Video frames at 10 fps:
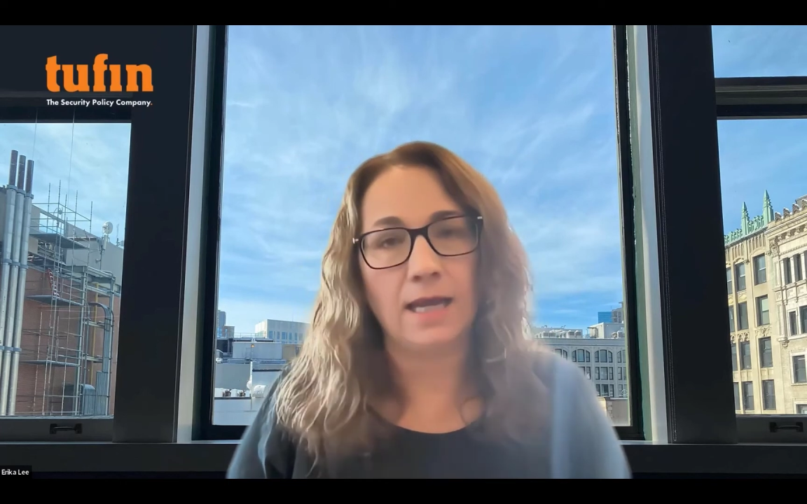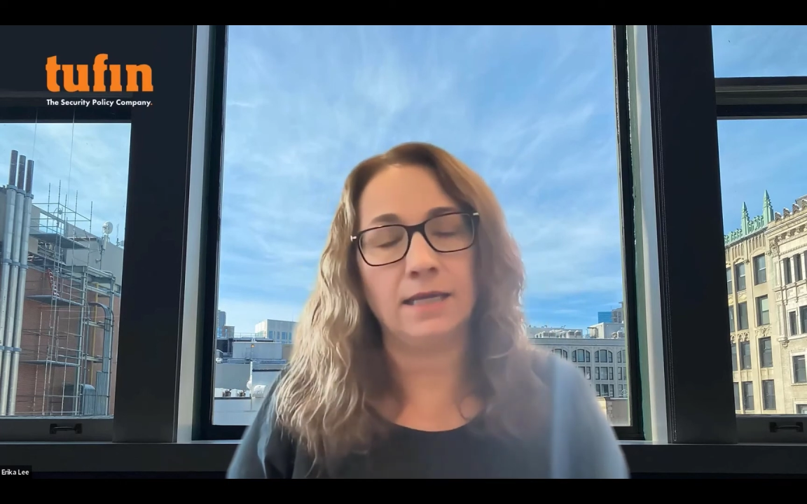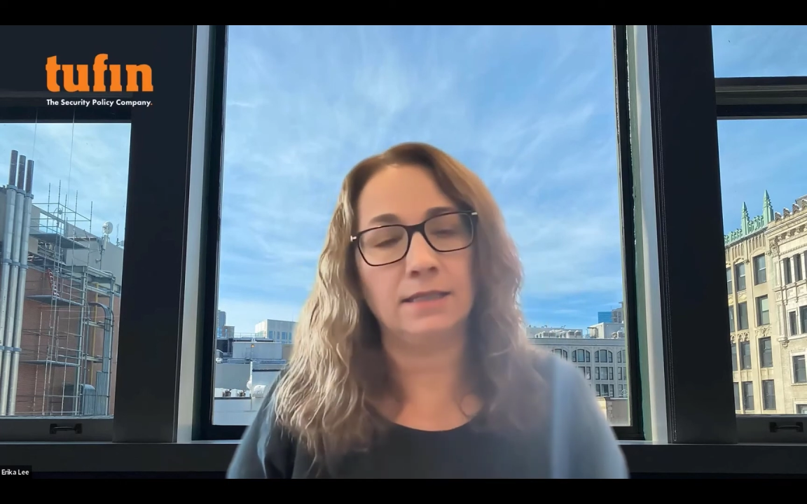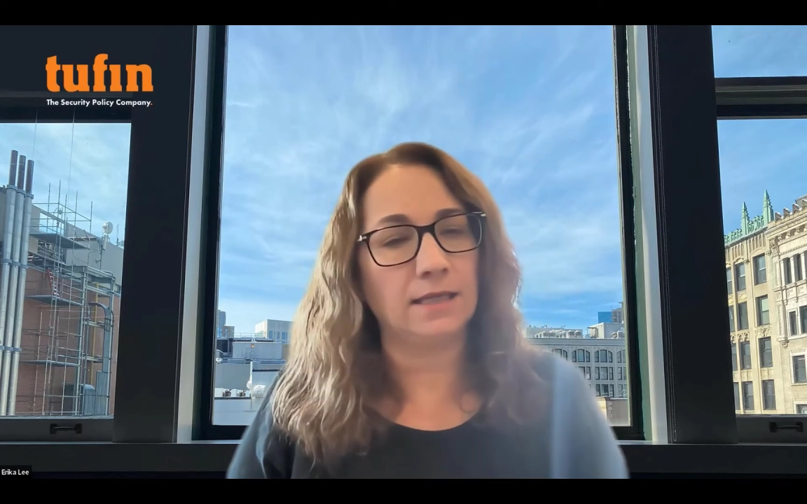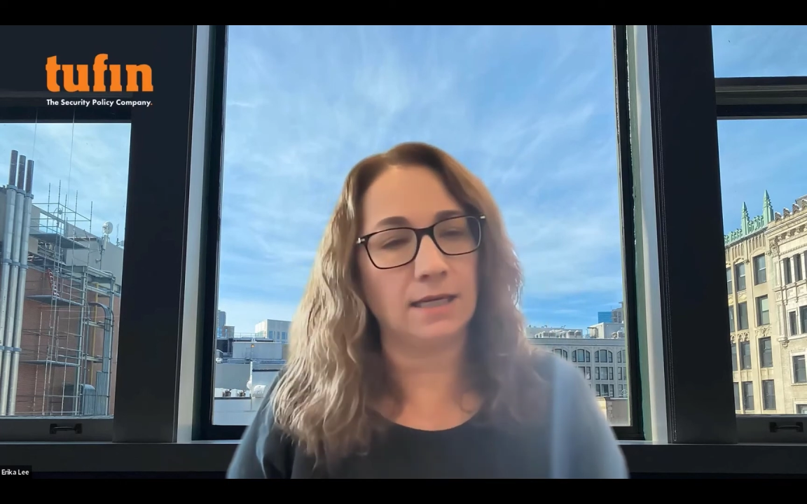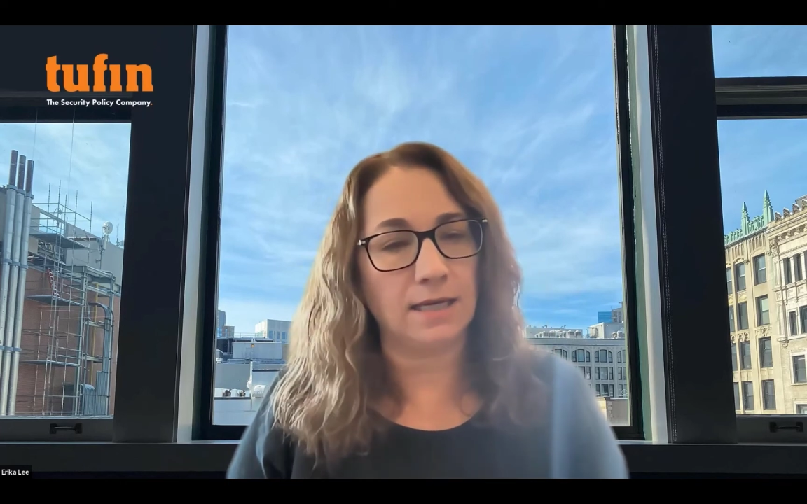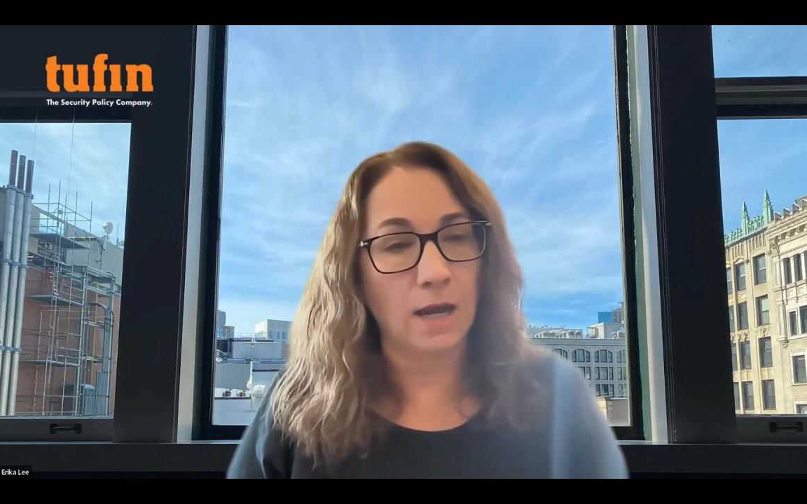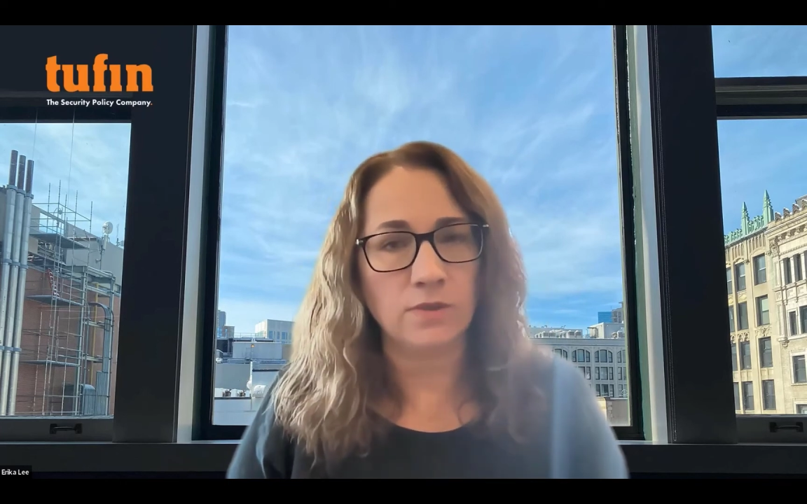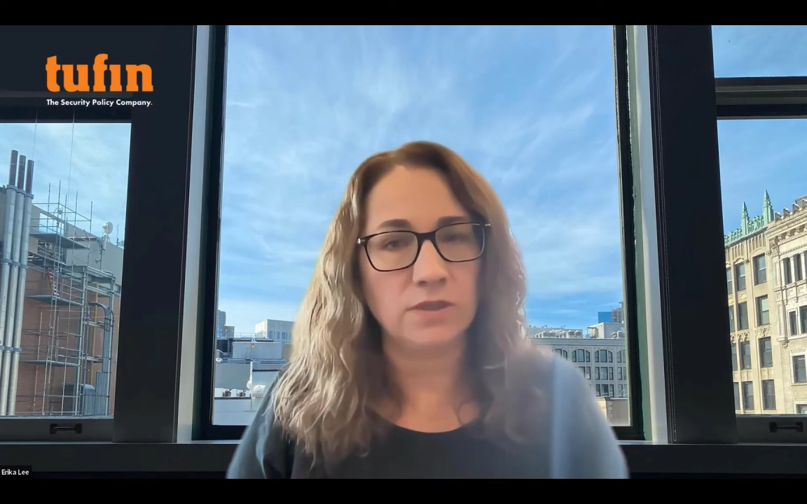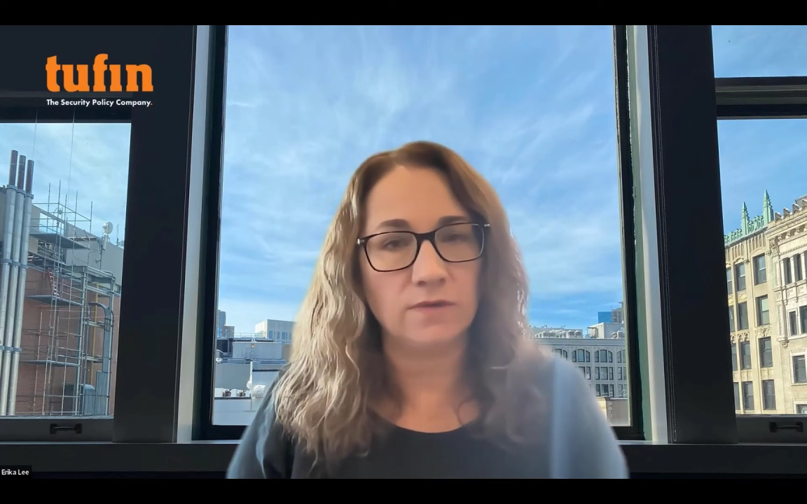And
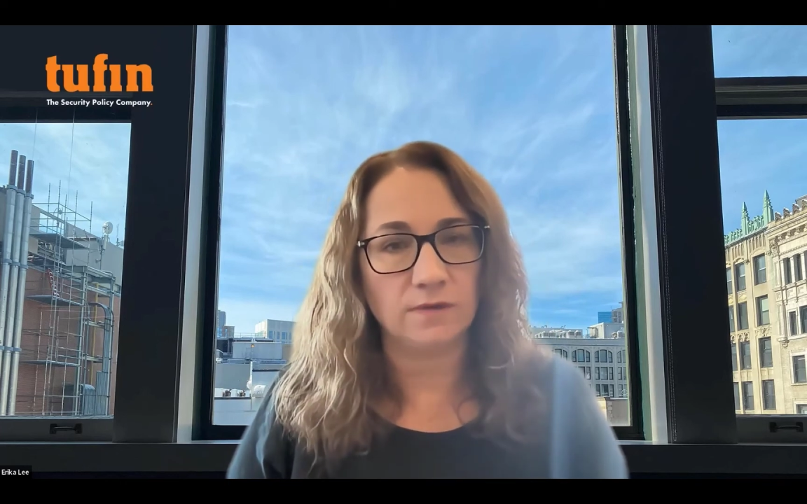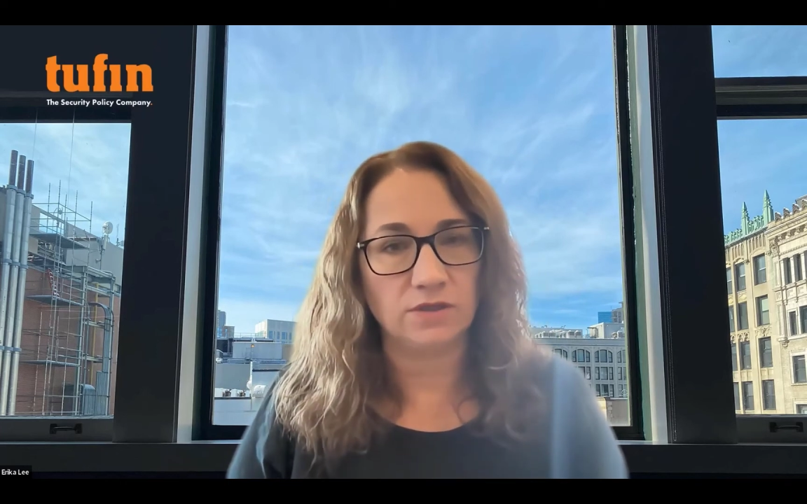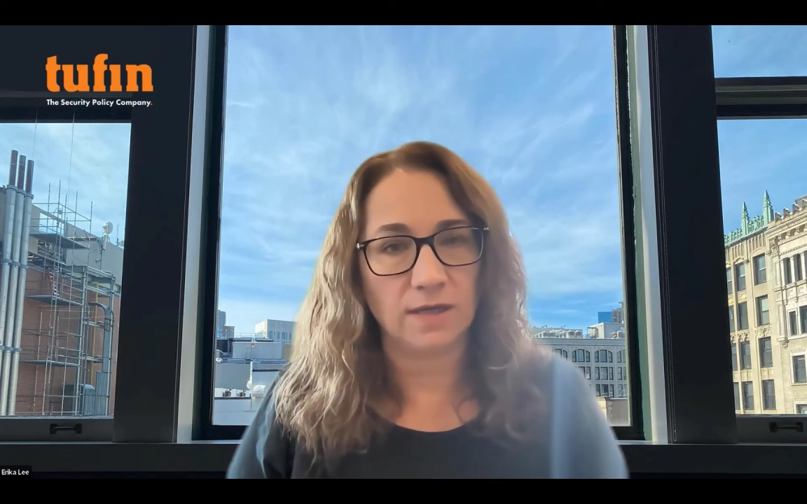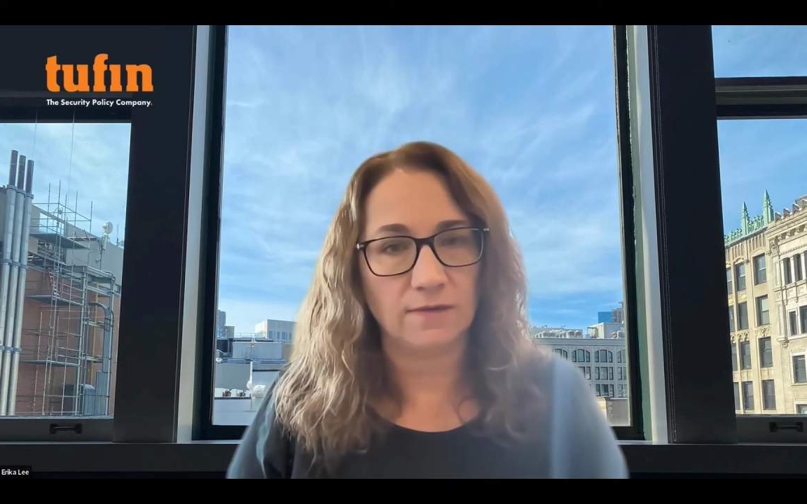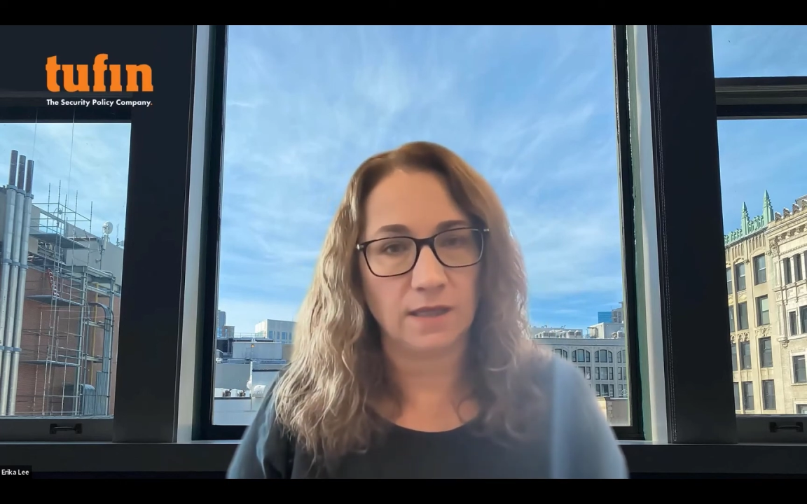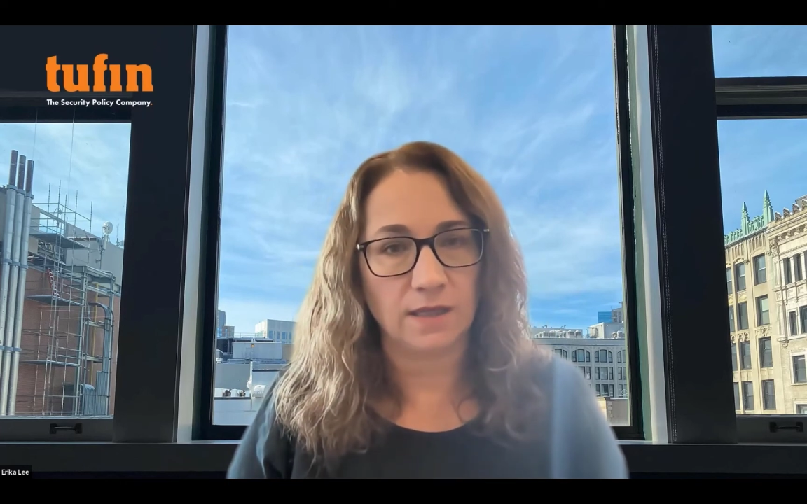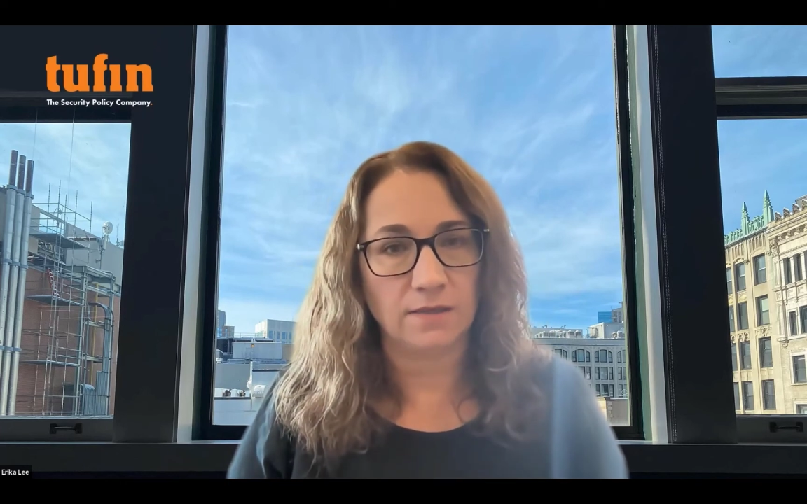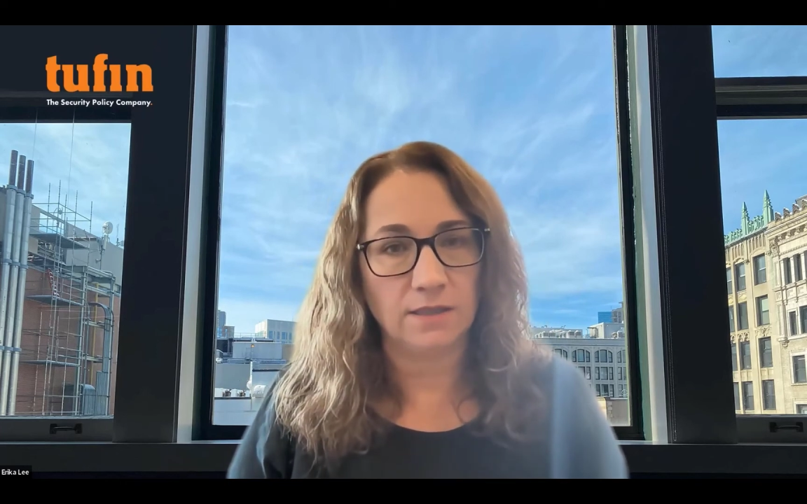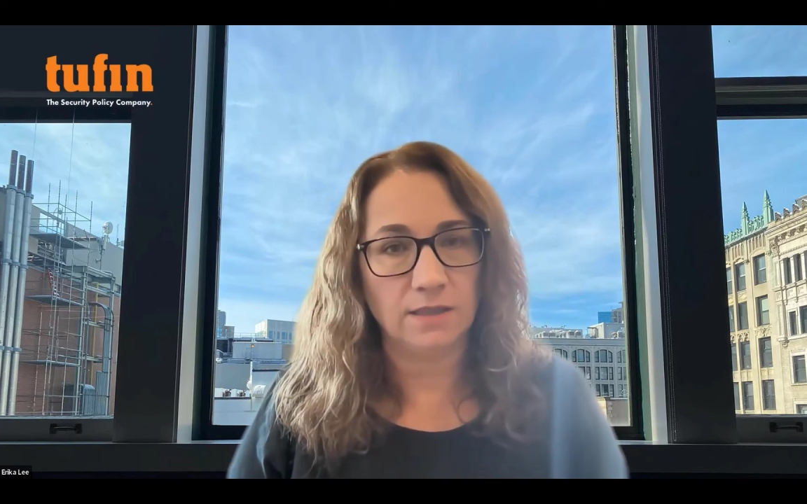how would you suggest they